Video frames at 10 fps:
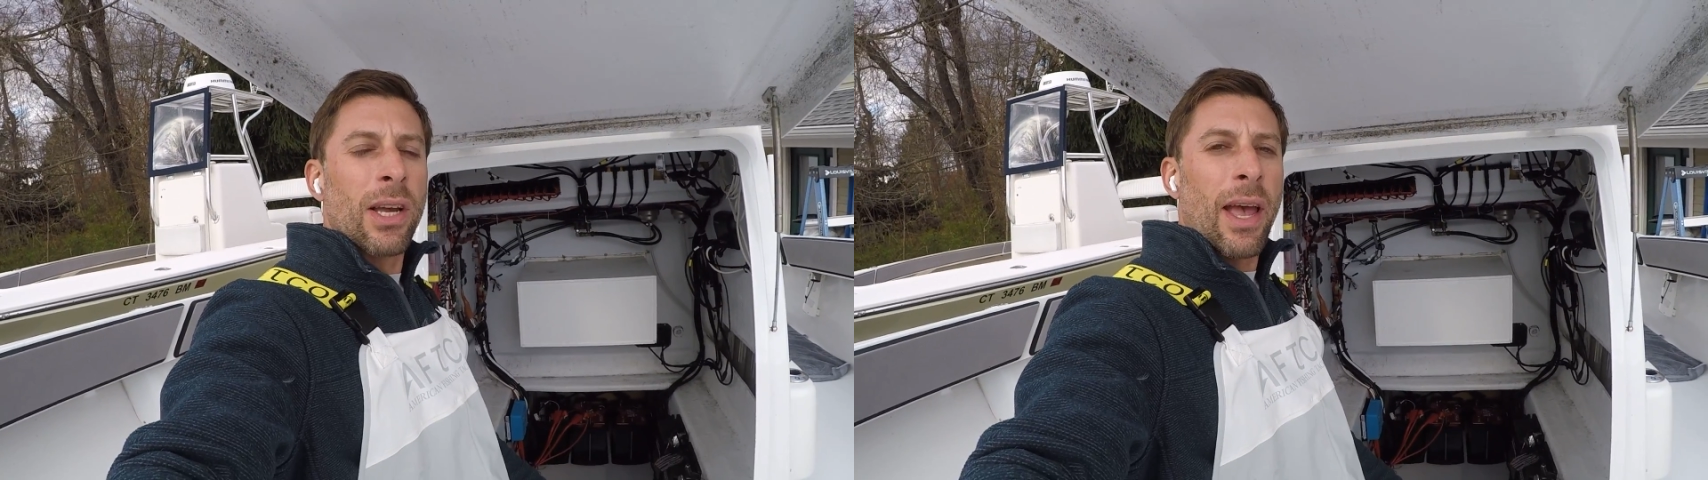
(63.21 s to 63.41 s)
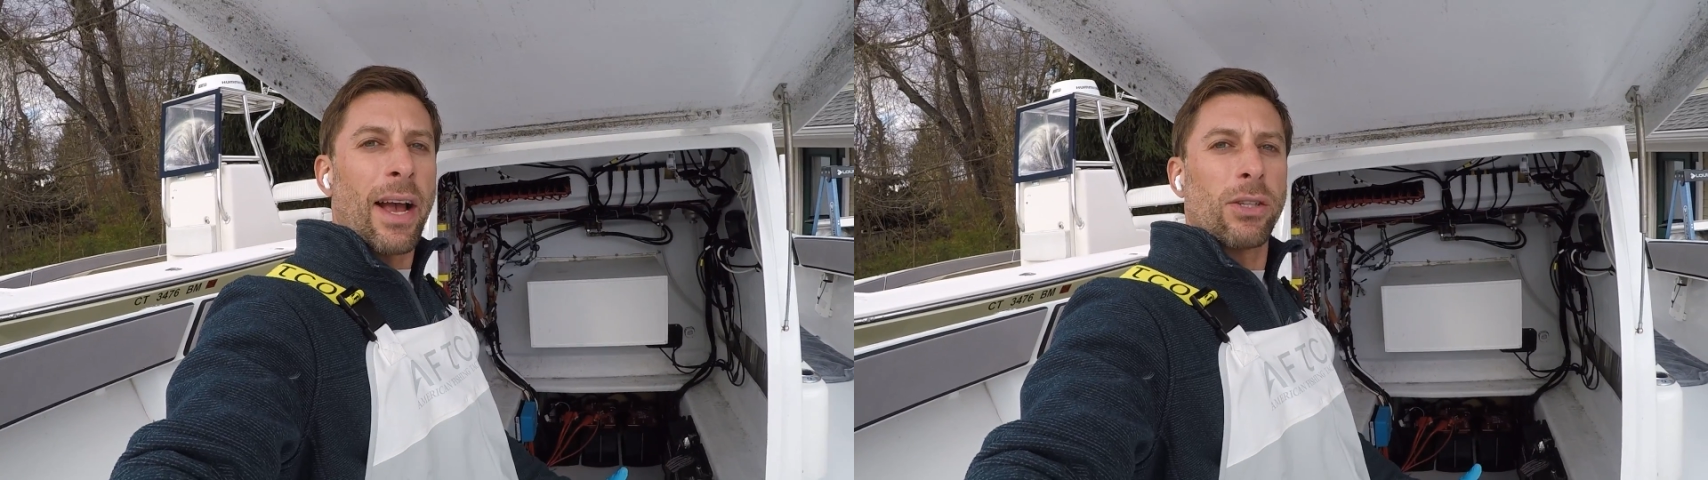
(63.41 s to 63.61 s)

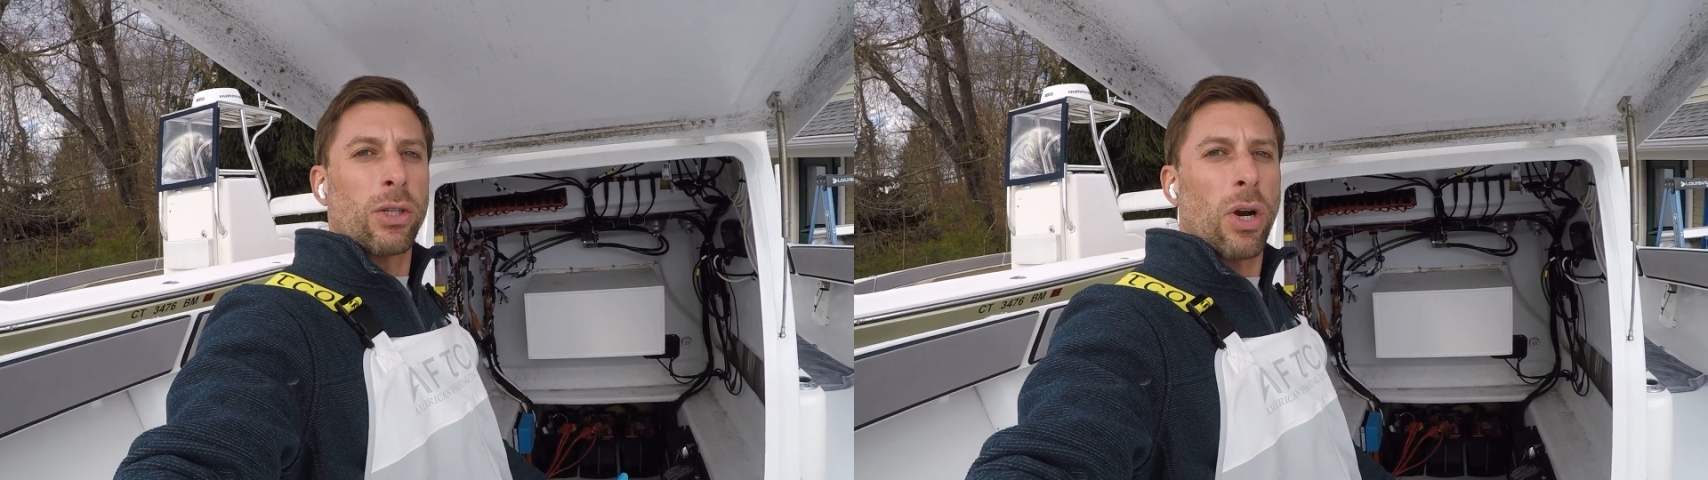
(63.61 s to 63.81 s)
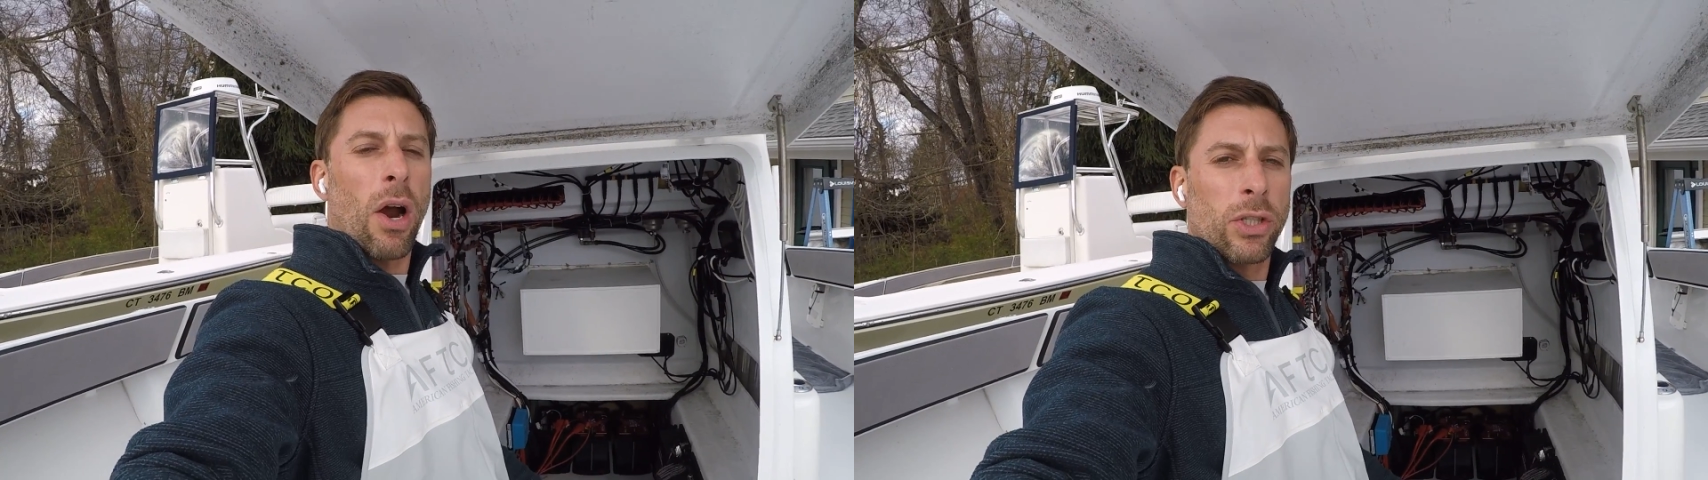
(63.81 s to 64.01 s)
as your
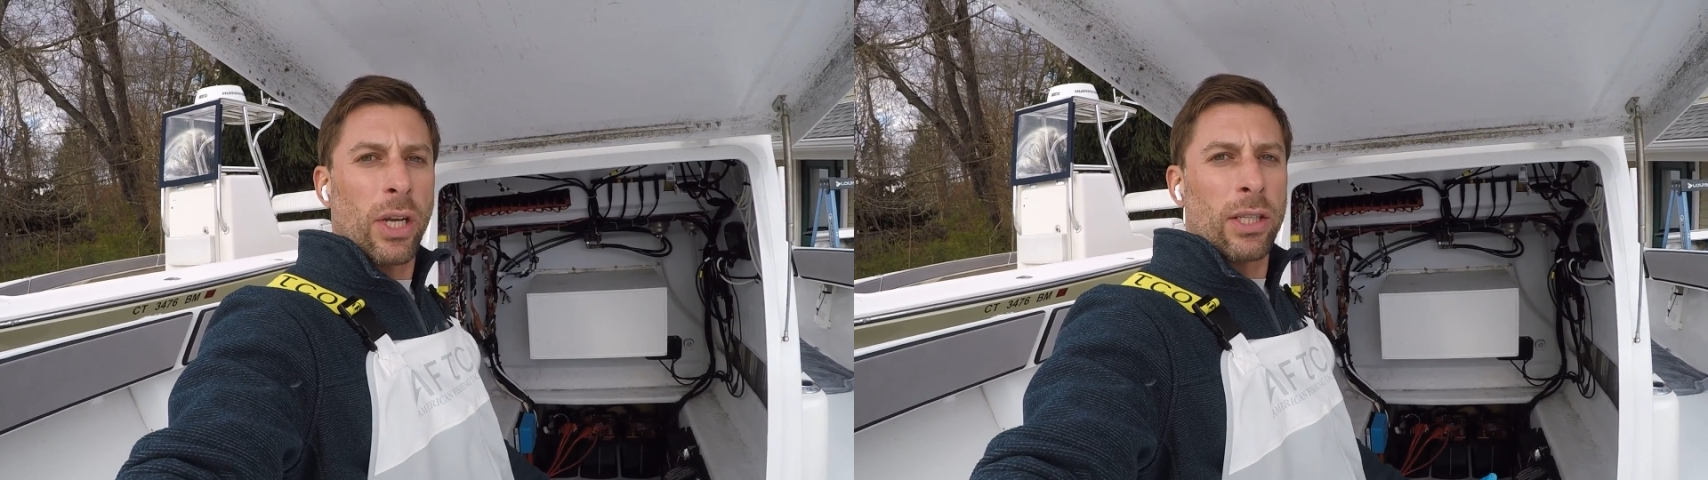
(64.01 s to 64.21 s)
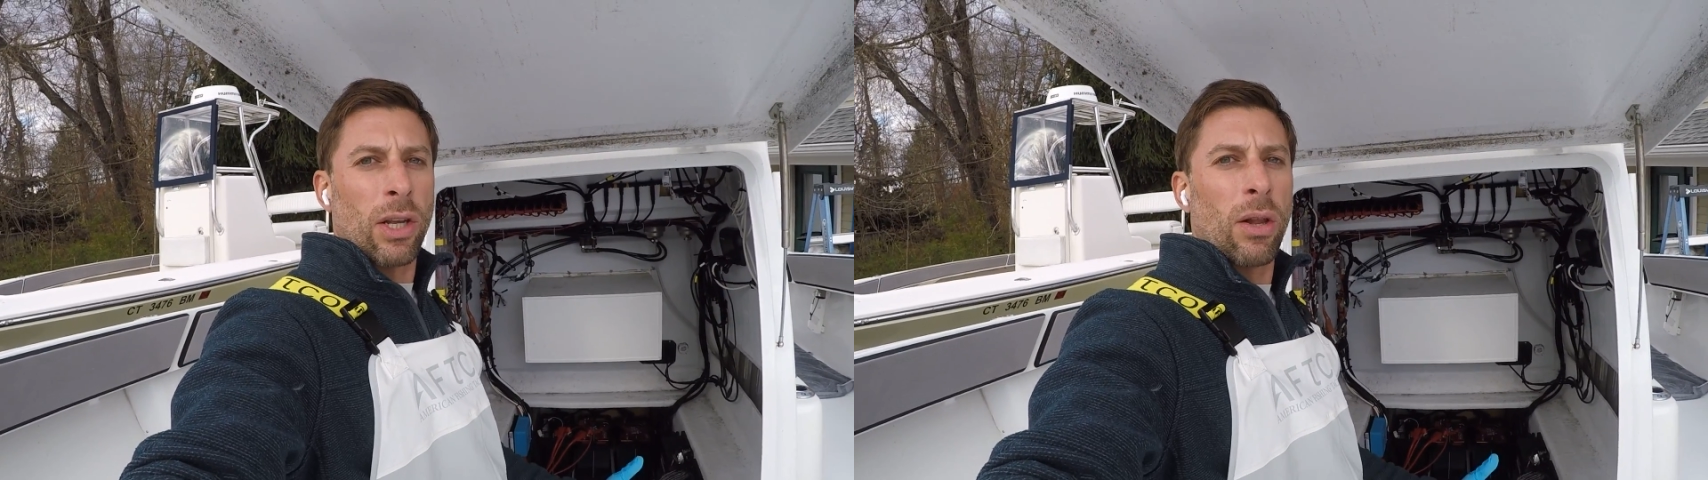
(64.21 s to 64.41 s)
charge
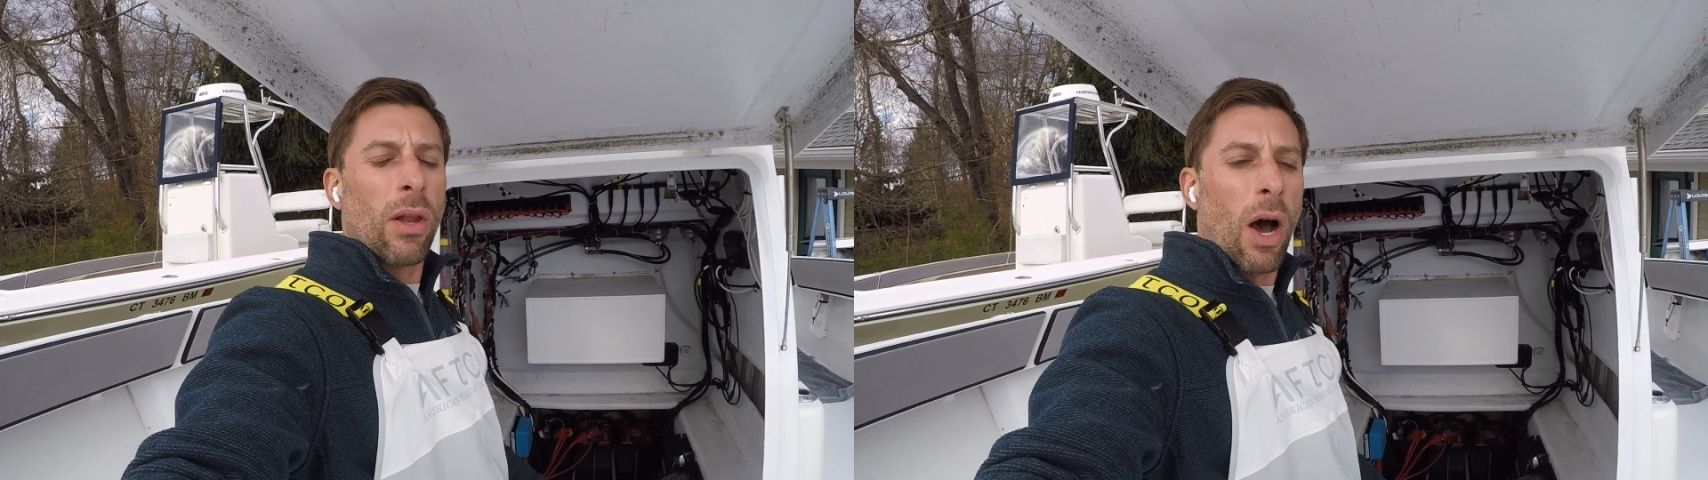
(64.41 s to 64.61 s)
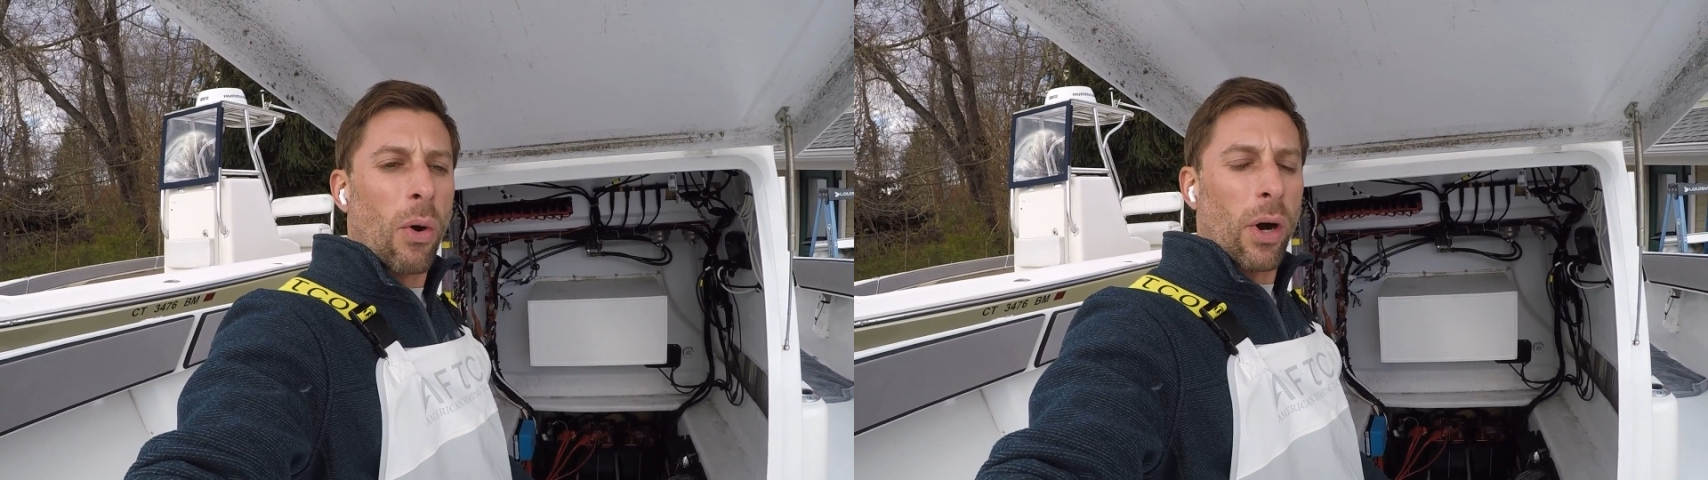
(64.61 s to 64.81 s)
gets
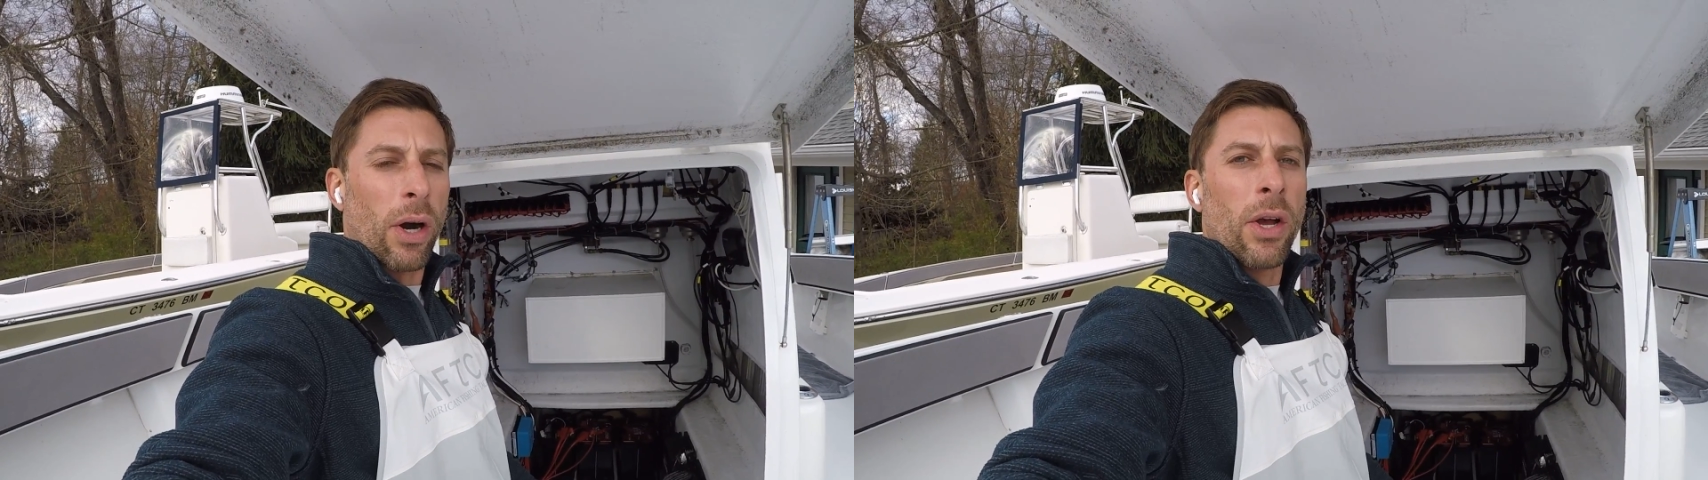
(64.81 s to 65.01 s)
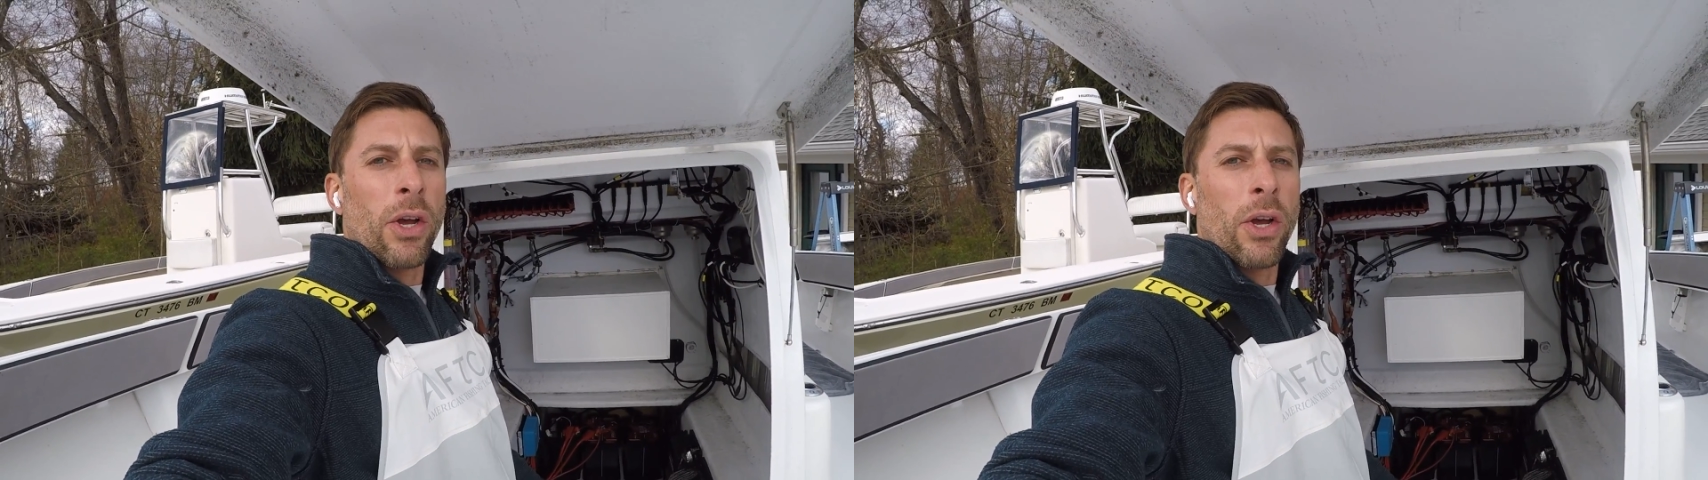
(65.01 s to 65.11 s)
lower,